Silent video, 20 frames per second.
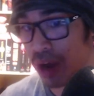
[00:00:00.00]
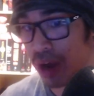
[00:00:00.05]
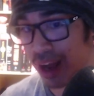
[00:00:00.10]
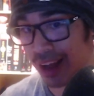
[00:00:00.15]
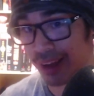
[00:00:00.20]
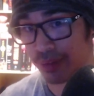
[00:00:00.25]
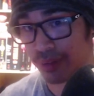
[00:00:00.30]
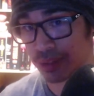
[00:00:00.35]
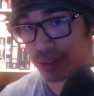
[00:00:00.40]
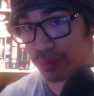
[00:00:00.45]

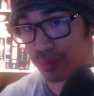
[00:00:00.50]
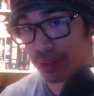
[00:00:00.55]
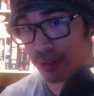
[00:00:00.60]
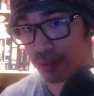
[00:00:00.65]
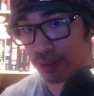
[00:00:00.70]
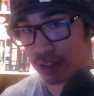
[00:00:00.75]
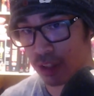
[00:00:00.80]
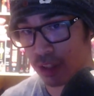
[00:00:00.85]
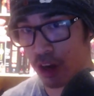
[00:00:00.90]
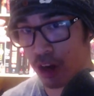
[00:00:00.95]
It was a bit of a
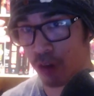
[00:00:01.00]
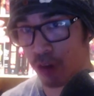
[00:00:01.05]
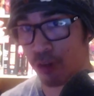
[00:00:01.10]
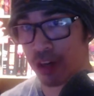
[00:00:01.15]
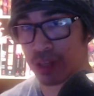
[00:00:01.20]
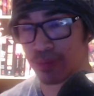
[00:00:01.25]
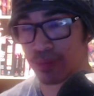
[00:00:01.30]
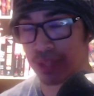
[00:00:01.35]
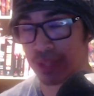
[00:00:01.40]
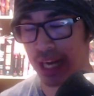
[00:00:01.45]
long
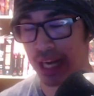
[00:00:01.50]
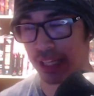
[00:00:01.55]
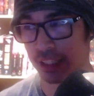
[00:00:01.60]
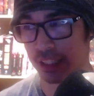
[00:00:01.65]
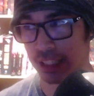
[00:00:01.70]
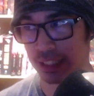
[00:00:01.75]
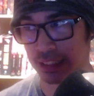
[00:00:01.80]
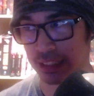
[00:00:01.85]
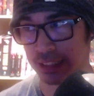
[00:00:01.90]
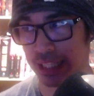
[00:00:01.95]
one, but I had a
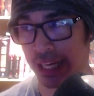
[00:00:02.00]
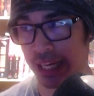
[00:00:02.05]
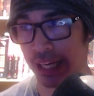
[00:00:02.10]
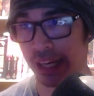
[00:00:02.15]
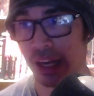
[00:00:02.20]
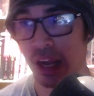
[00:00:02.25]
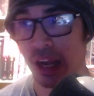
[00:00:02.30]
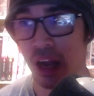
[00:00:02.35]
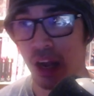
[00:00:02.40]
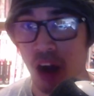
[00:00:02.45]
lot to say.
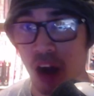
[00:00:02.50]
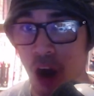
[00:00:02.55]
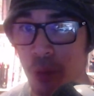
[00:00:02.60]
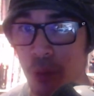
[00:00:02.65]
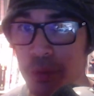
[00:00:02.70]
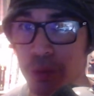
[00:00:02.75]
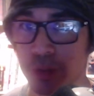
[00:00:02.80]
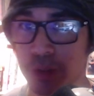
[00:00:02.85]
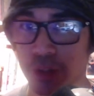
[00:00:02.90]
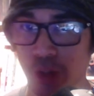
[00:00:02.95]
Hope
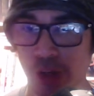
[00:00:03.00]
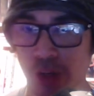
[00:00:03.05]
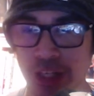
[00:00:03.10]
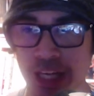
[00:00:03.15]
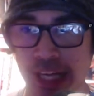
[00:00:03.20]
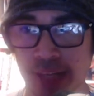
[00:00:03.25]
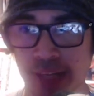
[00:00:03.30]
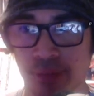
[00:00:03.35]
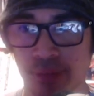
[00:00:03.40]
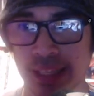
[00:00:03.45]
you enjoyed it
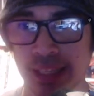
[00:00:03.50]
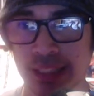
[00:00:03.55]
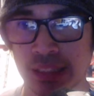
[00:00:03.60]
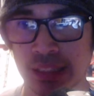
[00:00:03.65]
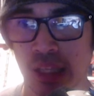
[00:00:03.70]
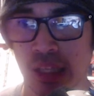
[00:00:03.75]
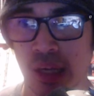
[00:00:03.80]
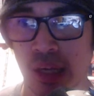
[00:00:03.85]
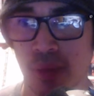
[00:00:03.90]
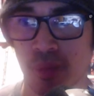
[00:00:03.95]
anyways.
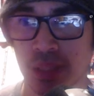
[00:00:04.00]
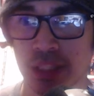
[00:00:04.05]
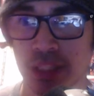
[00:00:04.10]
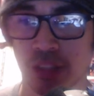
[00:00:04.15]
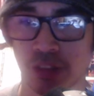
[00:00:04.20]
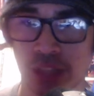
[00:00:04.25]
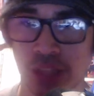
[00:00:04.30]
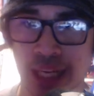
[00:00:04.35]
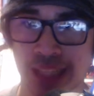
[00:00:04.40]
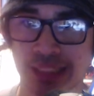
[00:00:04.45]
But until
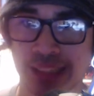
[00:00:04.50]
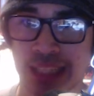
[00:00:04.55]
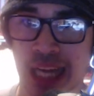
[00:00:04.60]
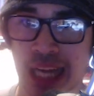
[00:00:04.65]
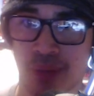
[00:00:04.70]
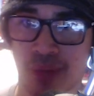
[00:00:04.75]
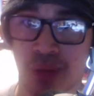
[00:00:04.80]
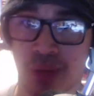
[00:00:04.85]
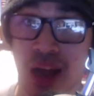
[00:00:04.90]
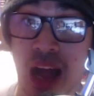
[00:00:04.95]
next
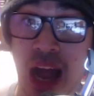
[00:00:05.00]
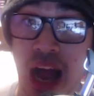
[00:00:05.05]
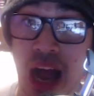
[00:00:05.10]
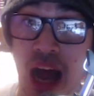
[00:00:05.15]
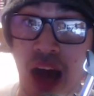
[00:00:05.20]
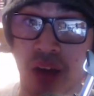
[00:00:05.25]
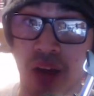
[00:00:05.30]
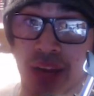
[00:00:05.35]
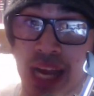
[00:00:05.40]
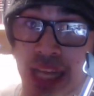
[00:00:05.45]
time,
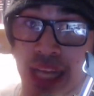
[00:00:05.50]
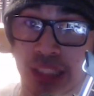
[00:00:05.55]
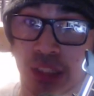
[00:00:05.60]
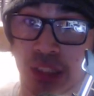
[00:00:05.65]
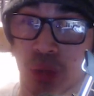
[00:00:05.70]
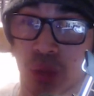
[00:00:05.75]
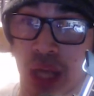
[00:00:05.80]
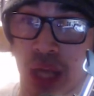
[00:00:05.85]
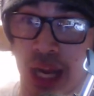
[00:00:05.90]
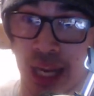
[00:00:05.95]
I'll catch you
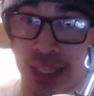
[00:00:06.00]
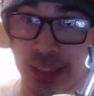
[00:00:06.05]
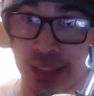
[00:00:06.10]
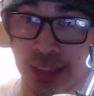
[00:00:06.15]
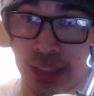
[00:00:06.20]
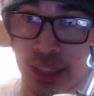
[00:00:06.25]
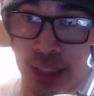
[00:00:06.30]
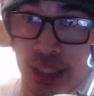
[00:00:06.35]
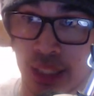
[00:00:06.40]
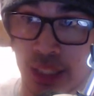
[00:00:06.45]

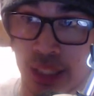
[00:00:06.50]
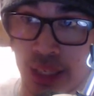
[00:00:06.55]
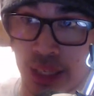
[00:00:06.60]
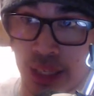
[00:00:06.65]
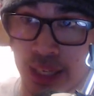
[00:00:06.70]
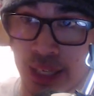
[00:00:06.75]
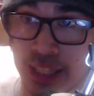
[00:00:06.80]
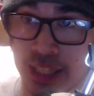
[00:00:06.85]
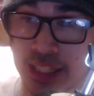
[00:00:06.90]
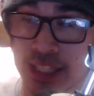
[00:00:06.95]
guys
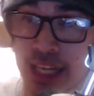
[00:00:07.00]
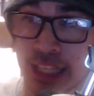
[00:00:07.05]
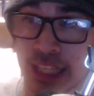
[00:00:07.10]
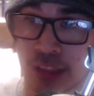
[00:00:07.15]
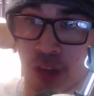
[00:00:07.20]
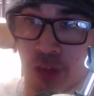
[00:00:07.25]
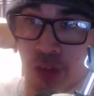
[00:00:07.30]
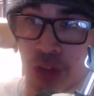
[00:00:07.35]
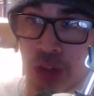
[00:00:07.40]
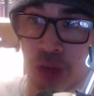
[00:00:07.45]
in the next
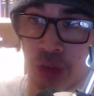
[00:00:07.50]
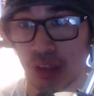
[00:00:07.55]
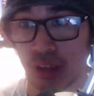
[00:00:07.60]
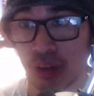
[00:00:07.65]
review.